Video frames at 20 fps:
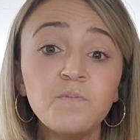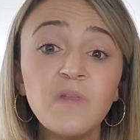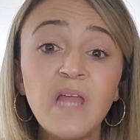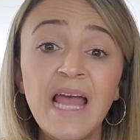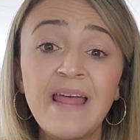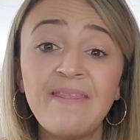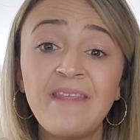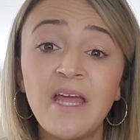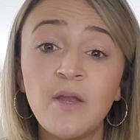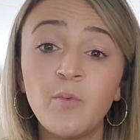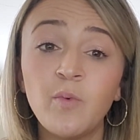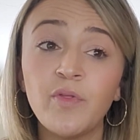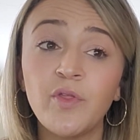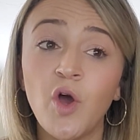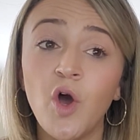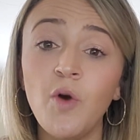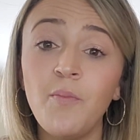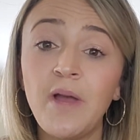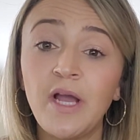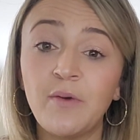And then with the
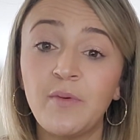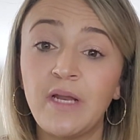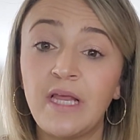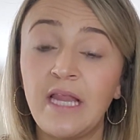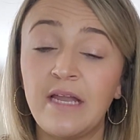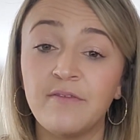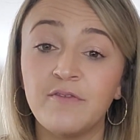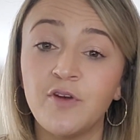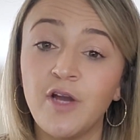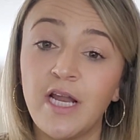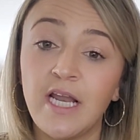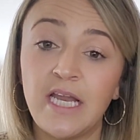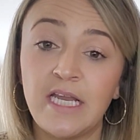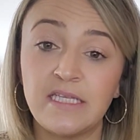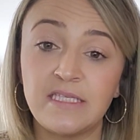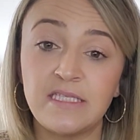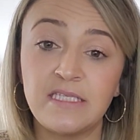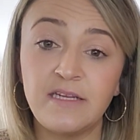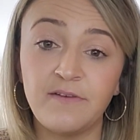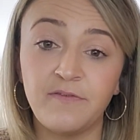home equity line of credit,
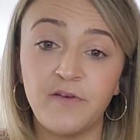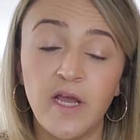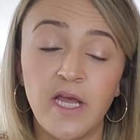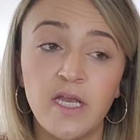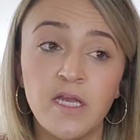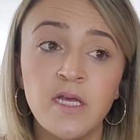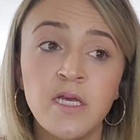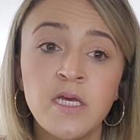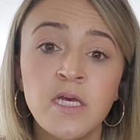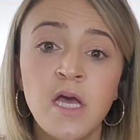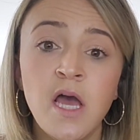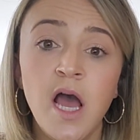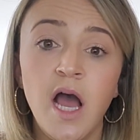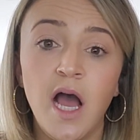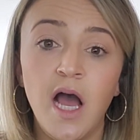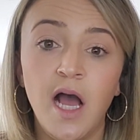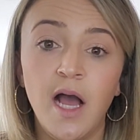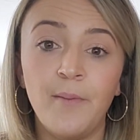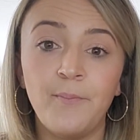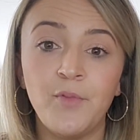it's different.
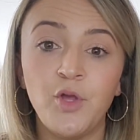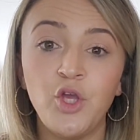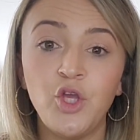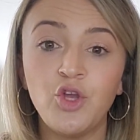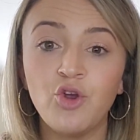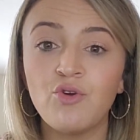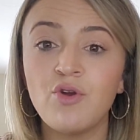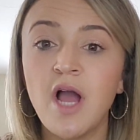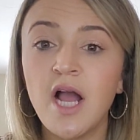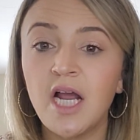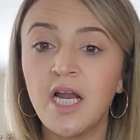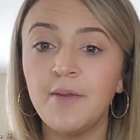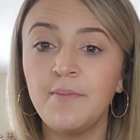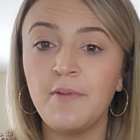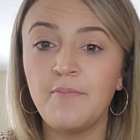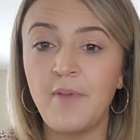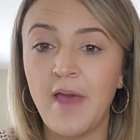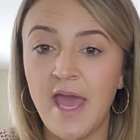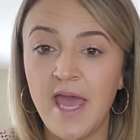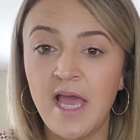You're not going to
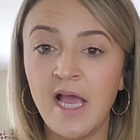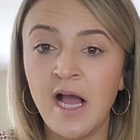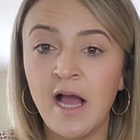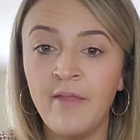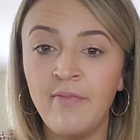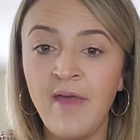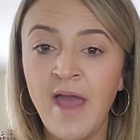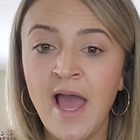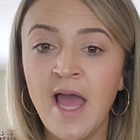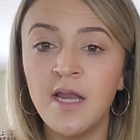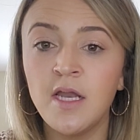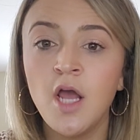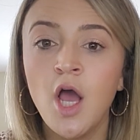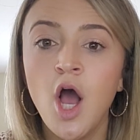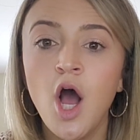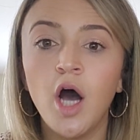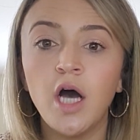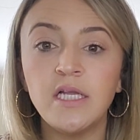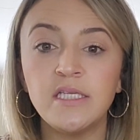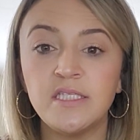be paying on that
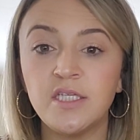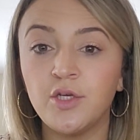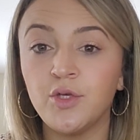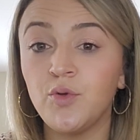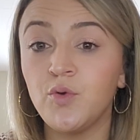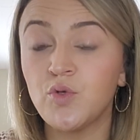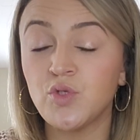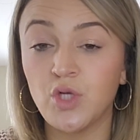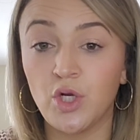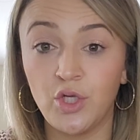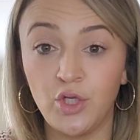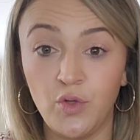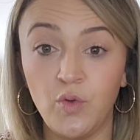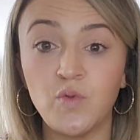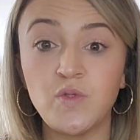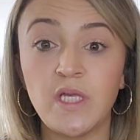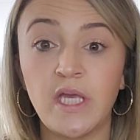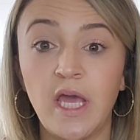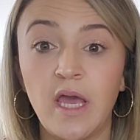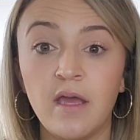until you start
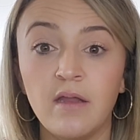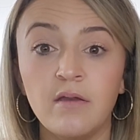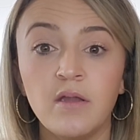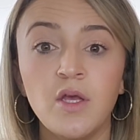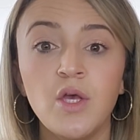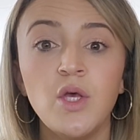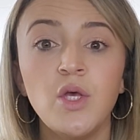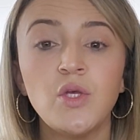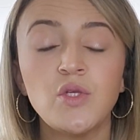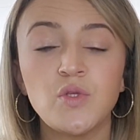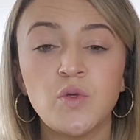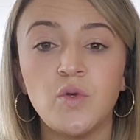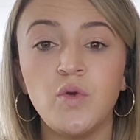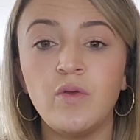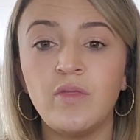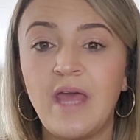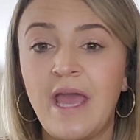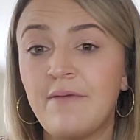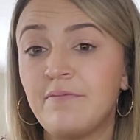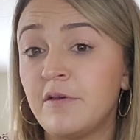using it.
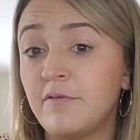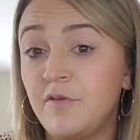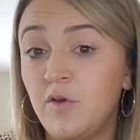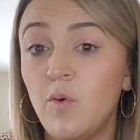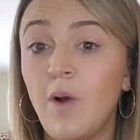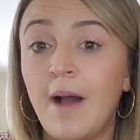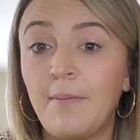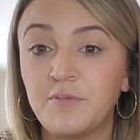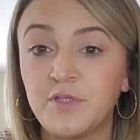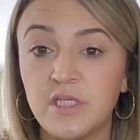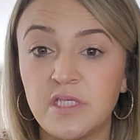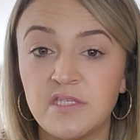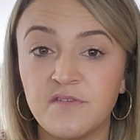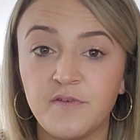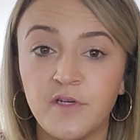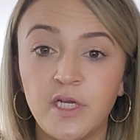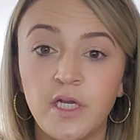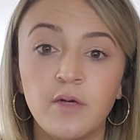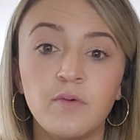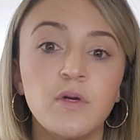So they have a few options
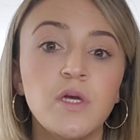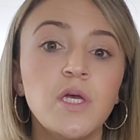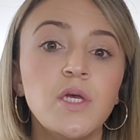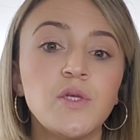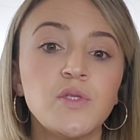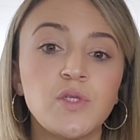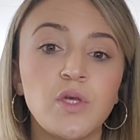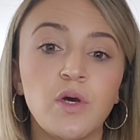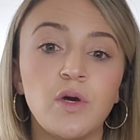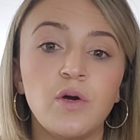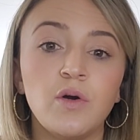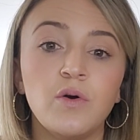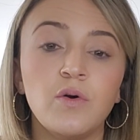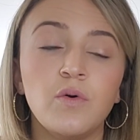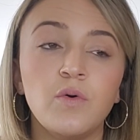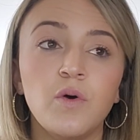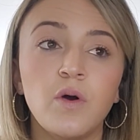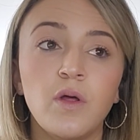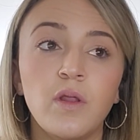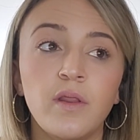for you.
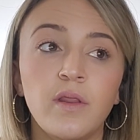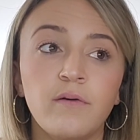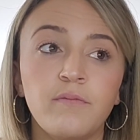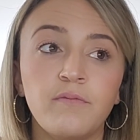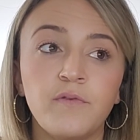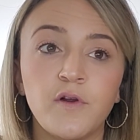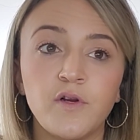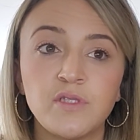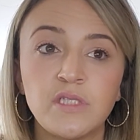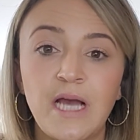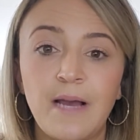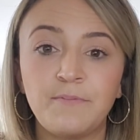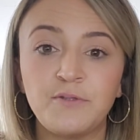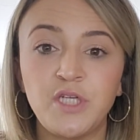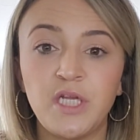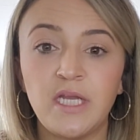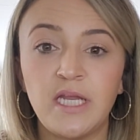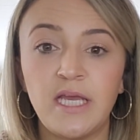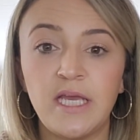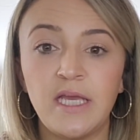So the first
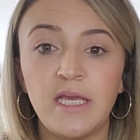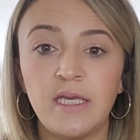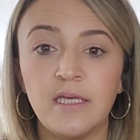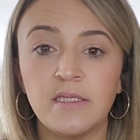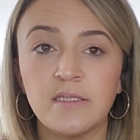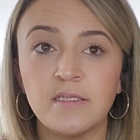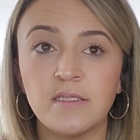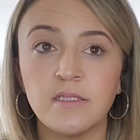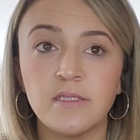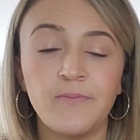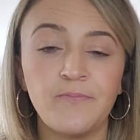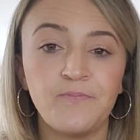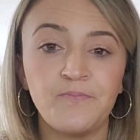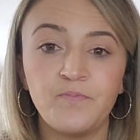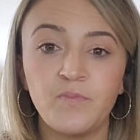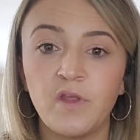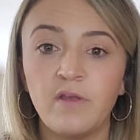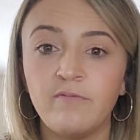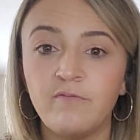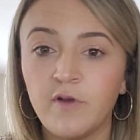option is,
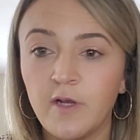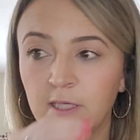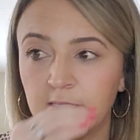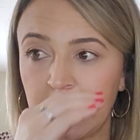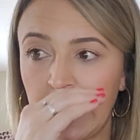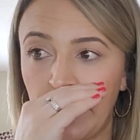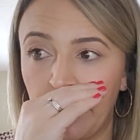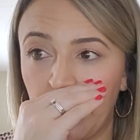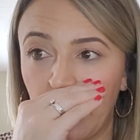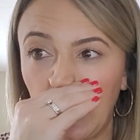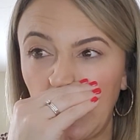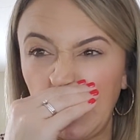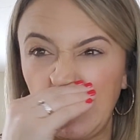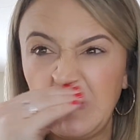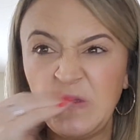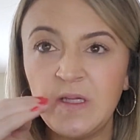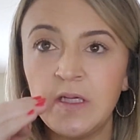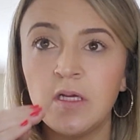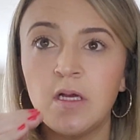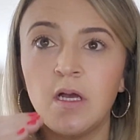for example,